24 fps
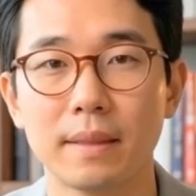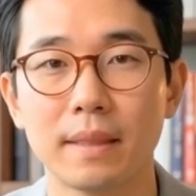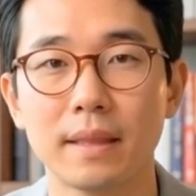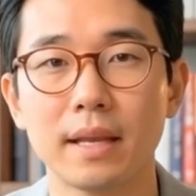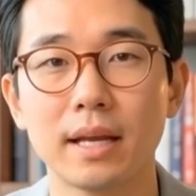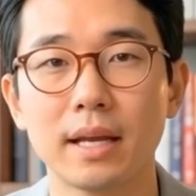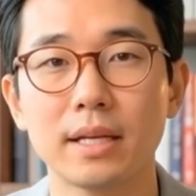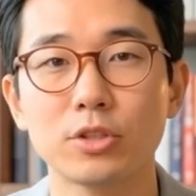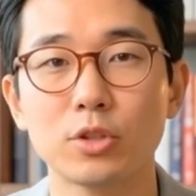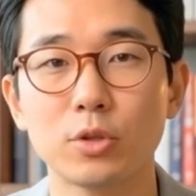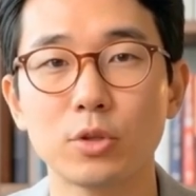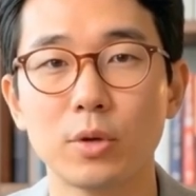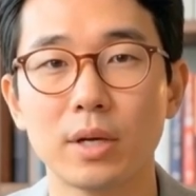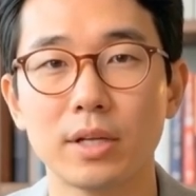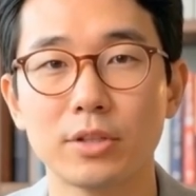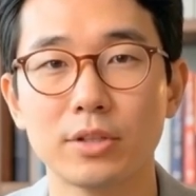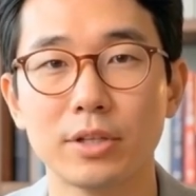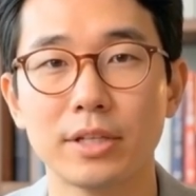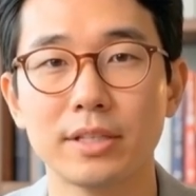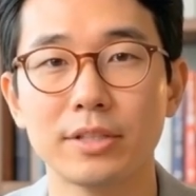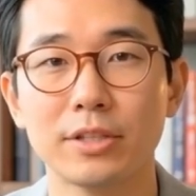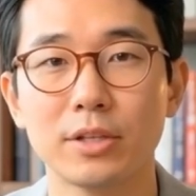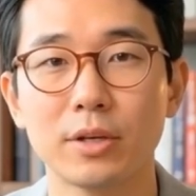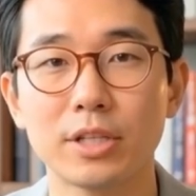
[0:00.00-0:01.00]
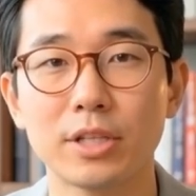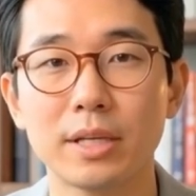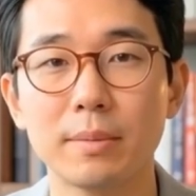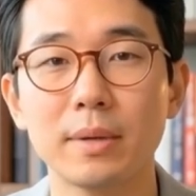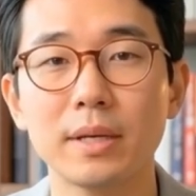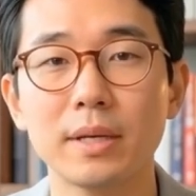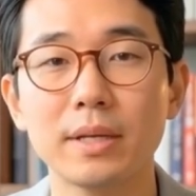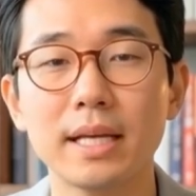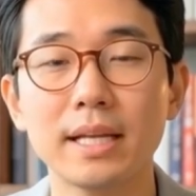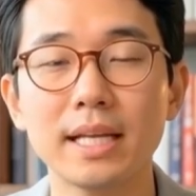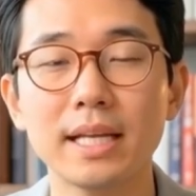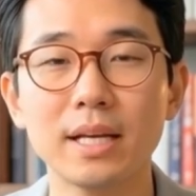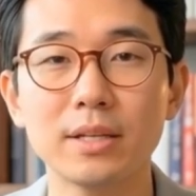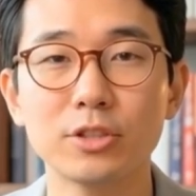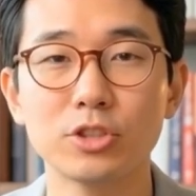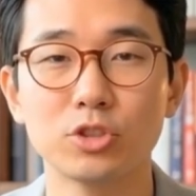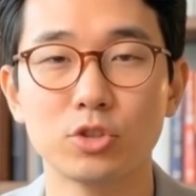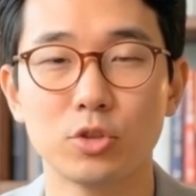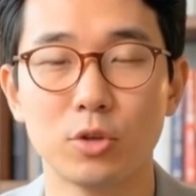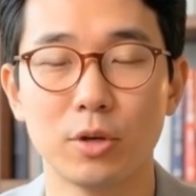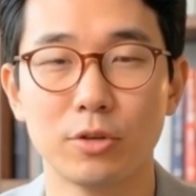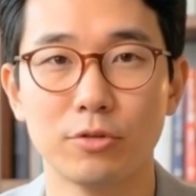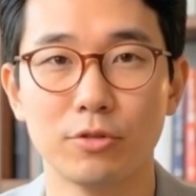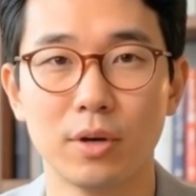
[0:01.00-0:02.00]
a 230 million ounce
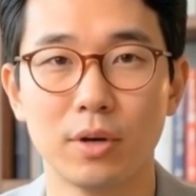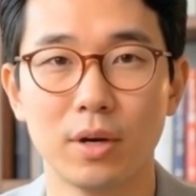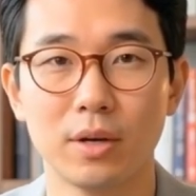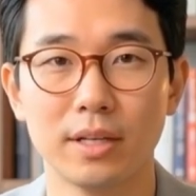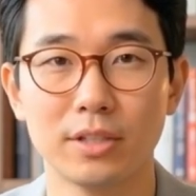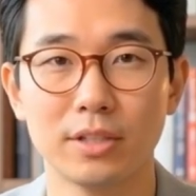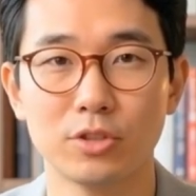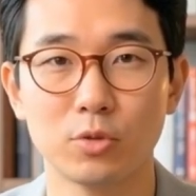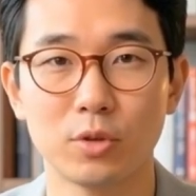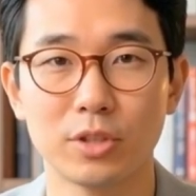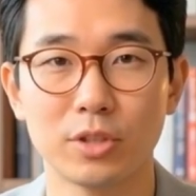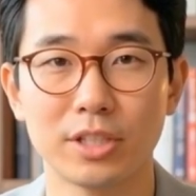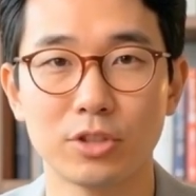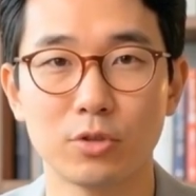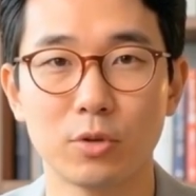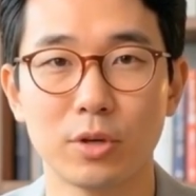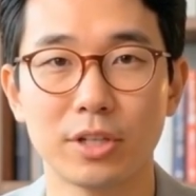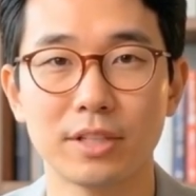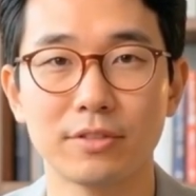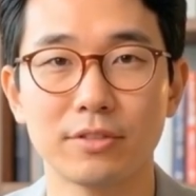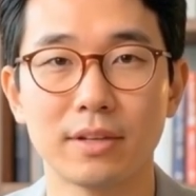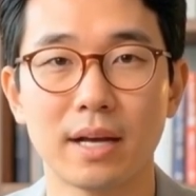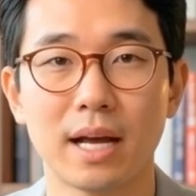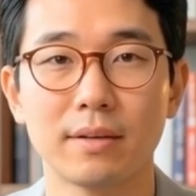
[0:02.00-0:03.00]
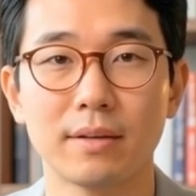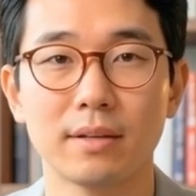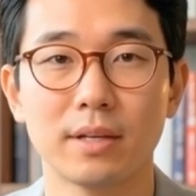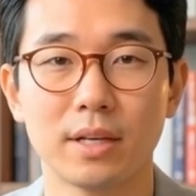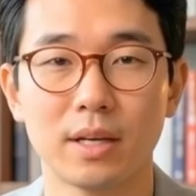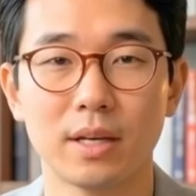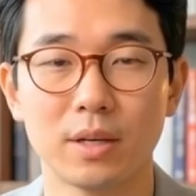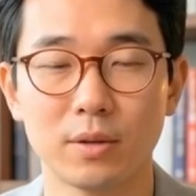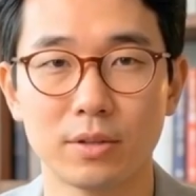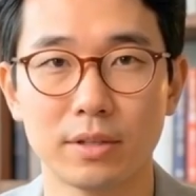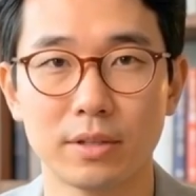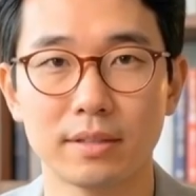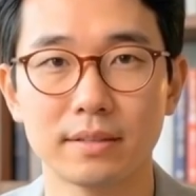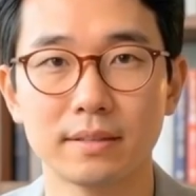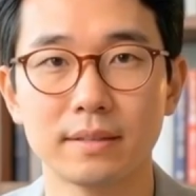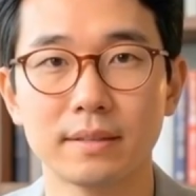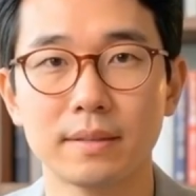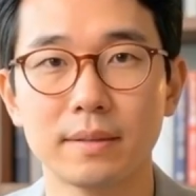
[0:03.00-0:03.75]
shortfall in 2025 alone.